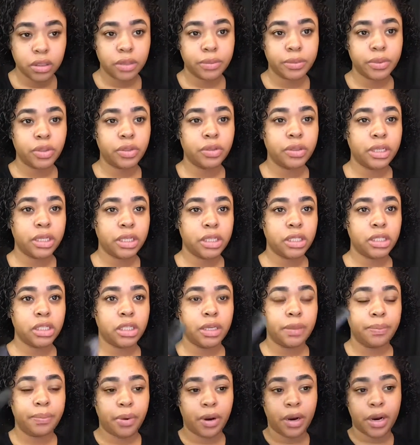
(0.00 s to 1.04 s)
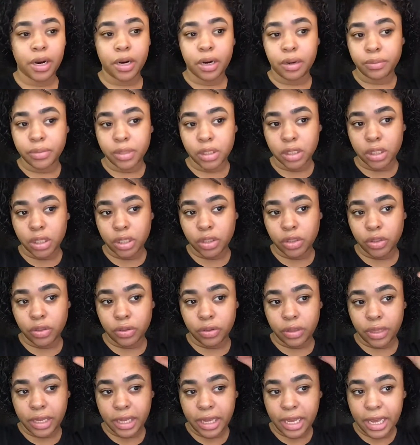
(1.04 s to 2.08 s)
I'm gonna do like a sleeve part. I'm just gonna do
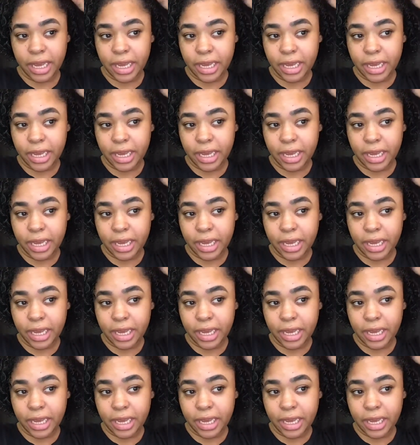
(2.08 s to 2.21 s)
like